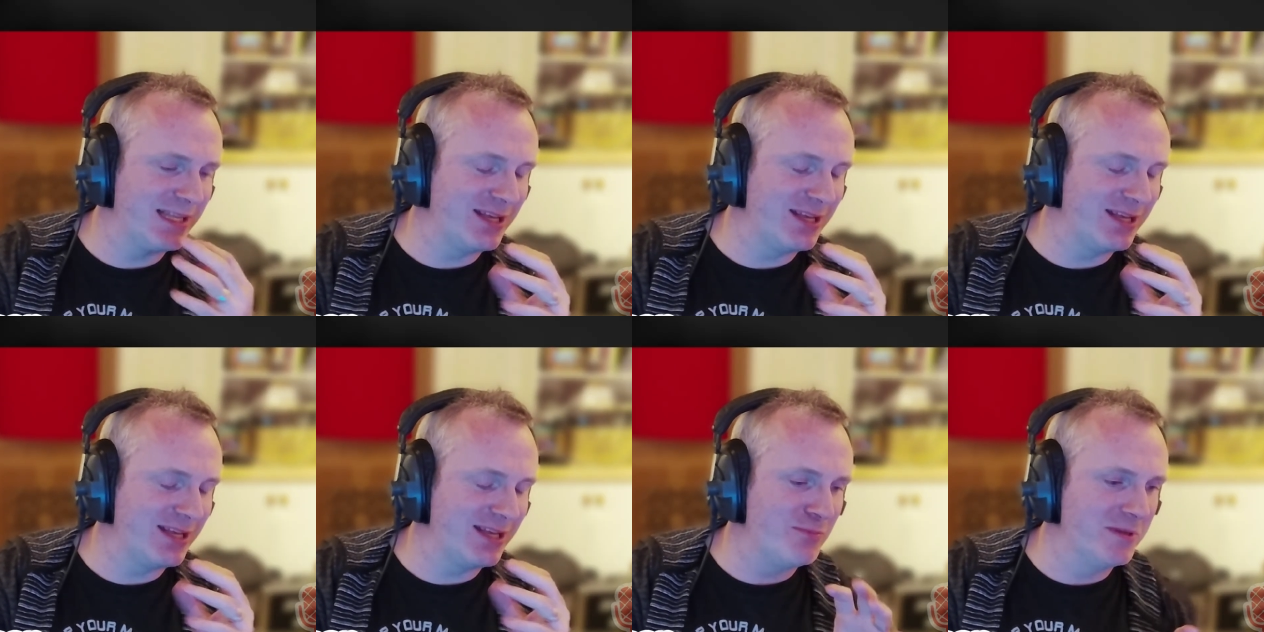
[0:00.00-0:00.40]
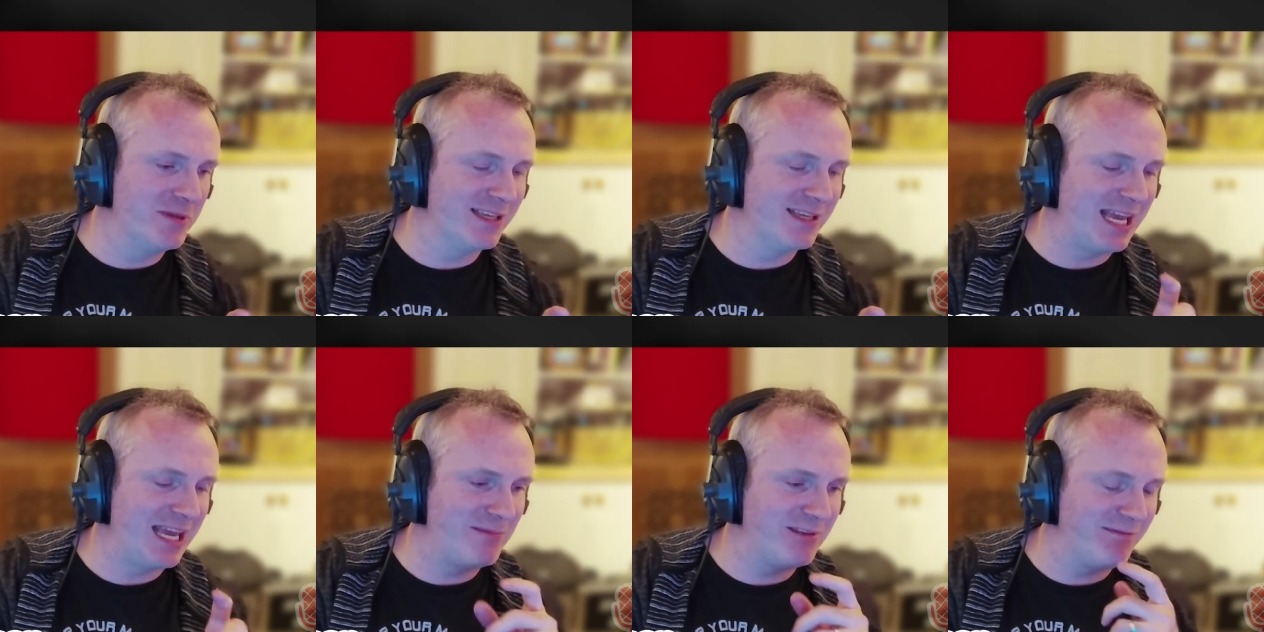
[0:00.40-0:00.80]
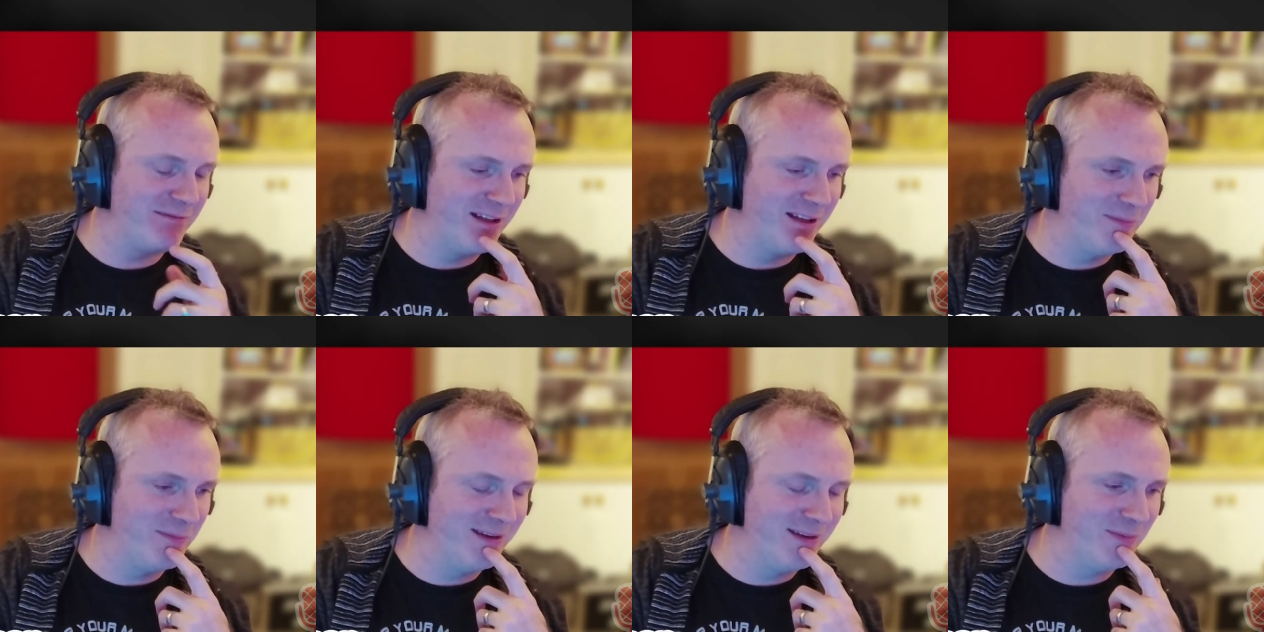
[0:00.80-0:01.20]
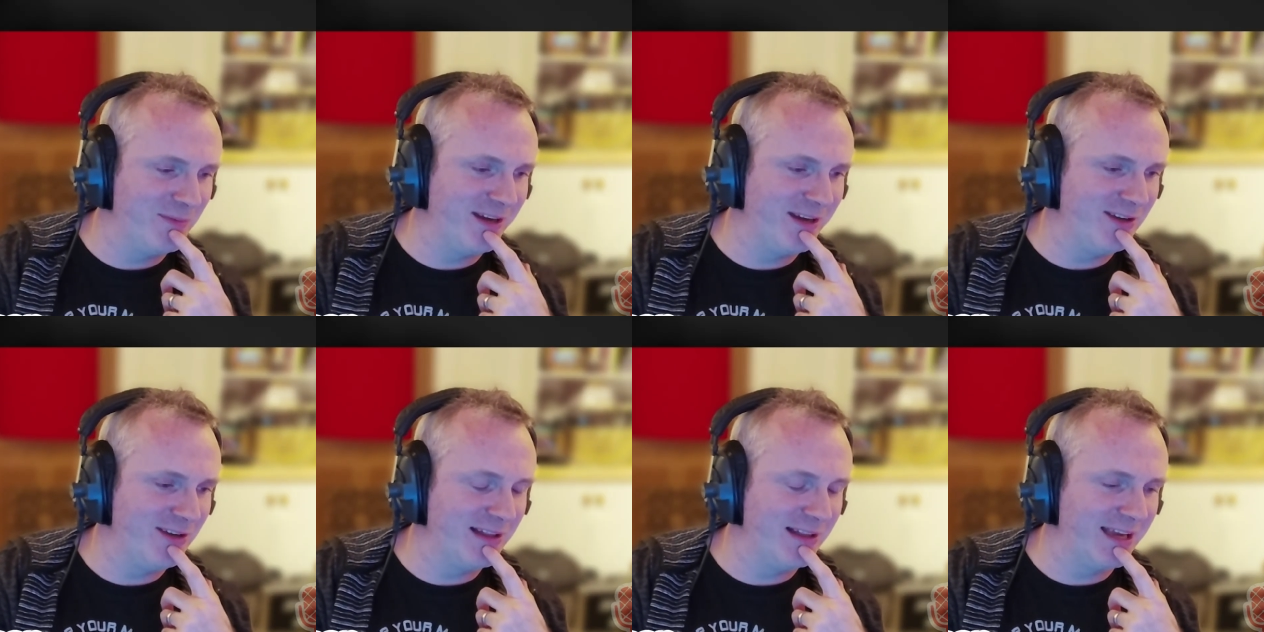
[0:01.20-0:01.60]
Those little moments in game
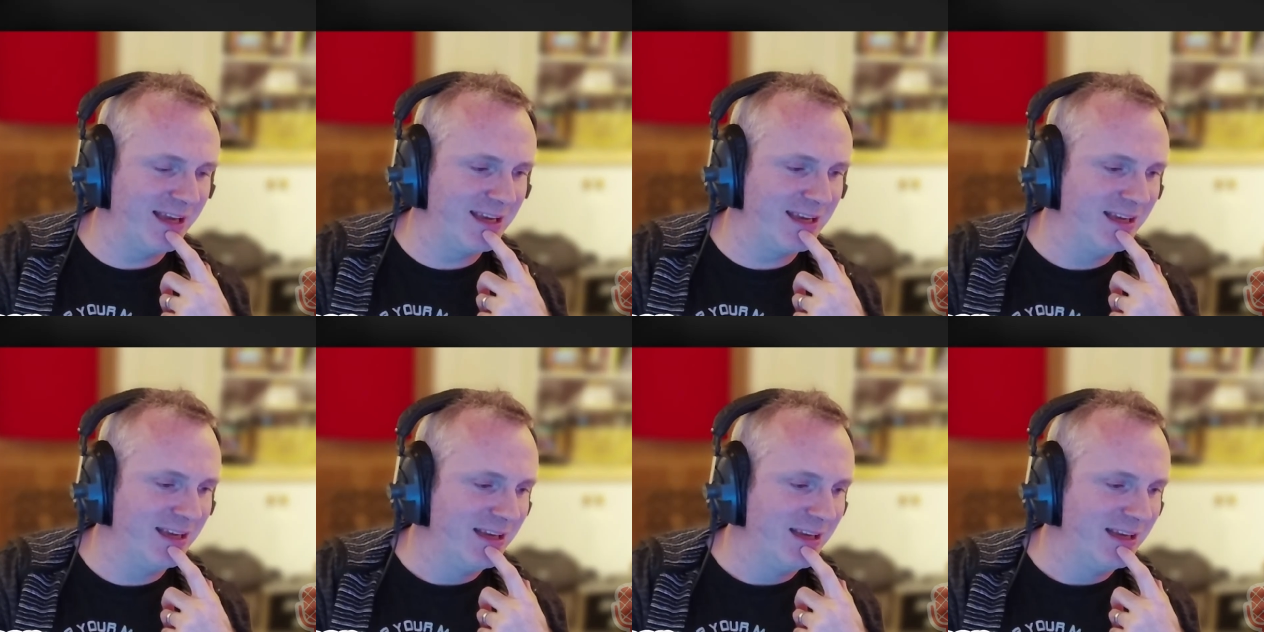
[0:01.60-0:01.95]
development where you